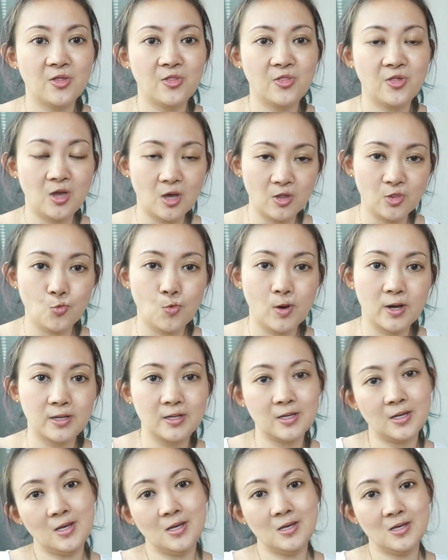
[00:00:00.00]
the other
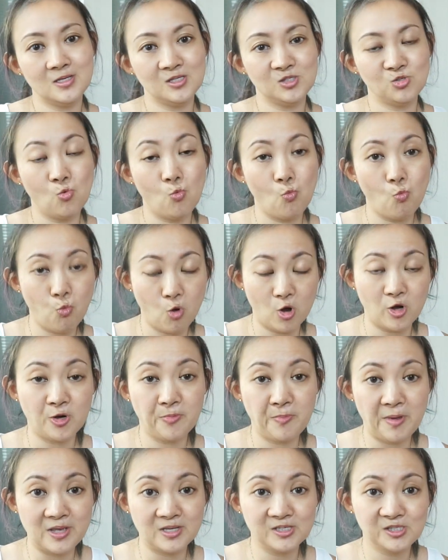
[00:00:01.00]
one is
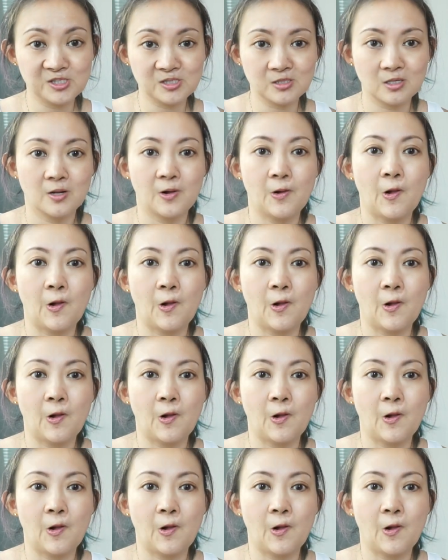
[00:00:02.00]
water-based.